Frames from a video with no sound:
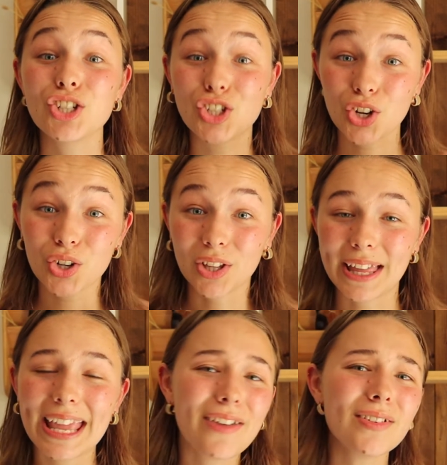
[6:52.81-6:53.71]
journal
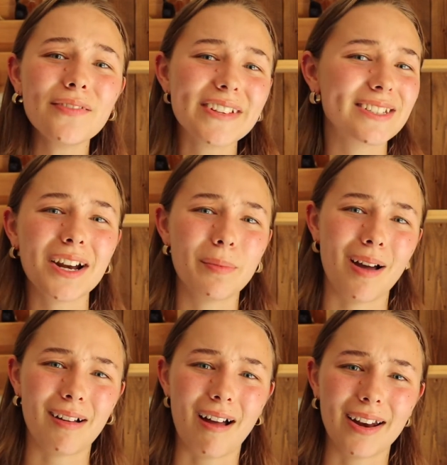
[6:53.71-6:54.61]
it, even if it's not
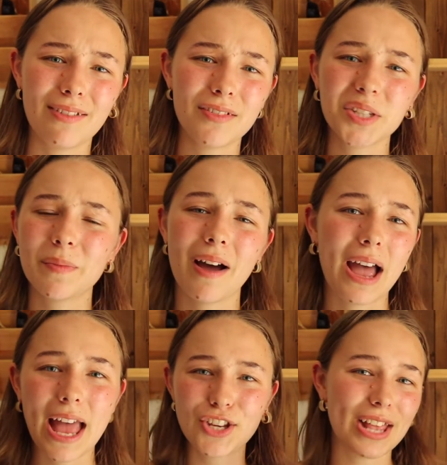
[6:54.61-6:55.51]
about God, even if it's
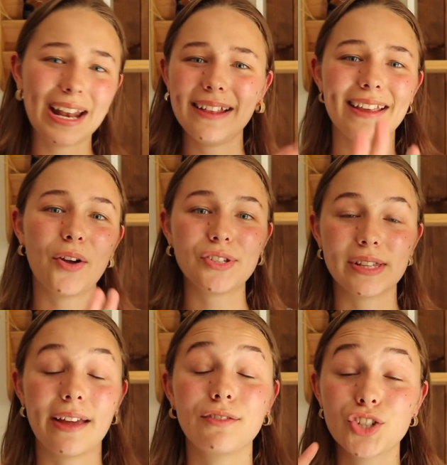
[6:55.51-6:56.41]
about just anything else in
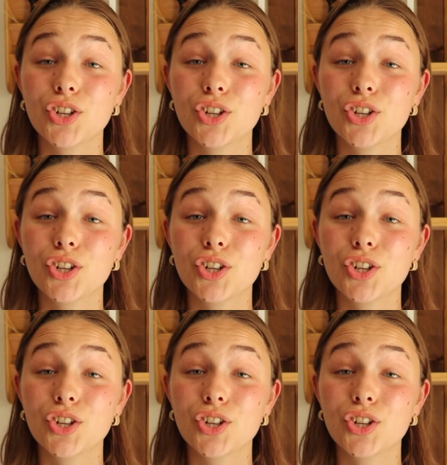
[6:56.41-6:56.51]
life,